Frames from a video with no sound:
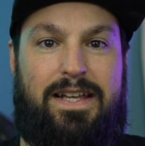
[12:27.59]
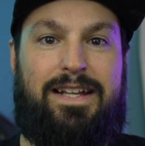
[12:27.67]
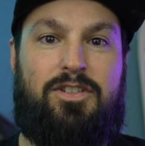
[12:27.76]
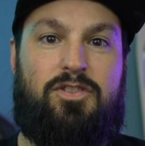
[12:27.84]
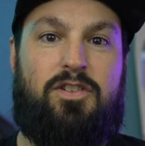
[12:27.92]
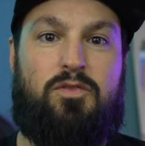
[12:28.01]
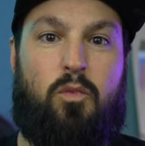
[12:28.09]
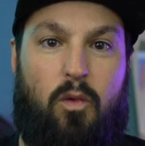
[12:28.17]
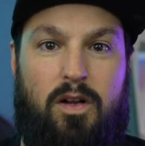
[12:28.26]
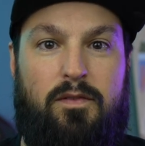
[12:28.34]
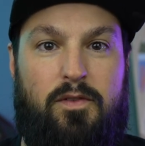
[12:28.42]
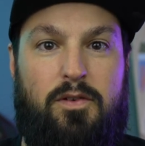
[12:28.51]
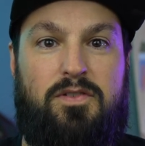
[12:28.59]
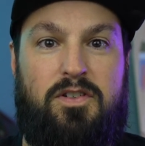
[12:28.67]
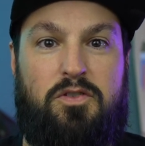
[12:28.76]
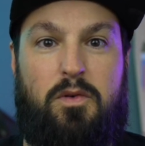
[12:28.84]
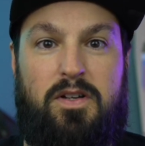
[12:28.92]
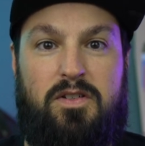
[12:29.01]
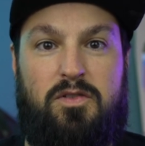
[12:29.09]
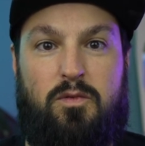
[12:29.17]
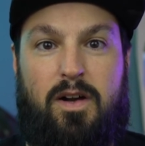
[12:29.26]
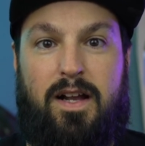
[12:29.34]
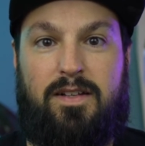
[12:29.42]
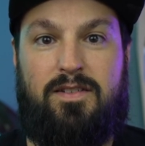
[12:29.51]
It's just one of those situations
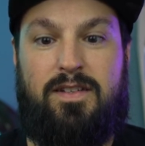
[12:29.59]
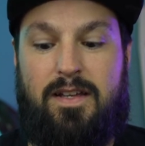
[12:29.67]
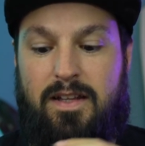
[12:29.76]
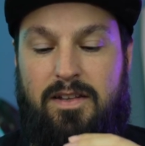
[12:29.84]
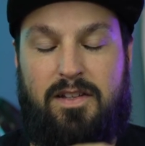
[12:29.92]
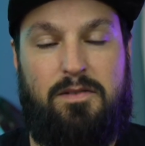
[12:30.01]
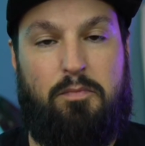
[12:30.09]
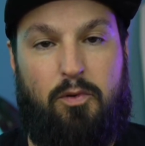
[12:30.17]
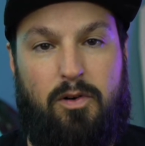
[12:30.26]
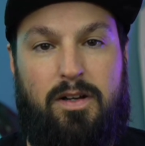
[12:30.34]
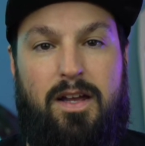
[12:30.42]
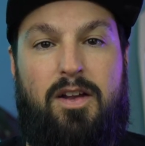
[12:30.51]
where I can say that this board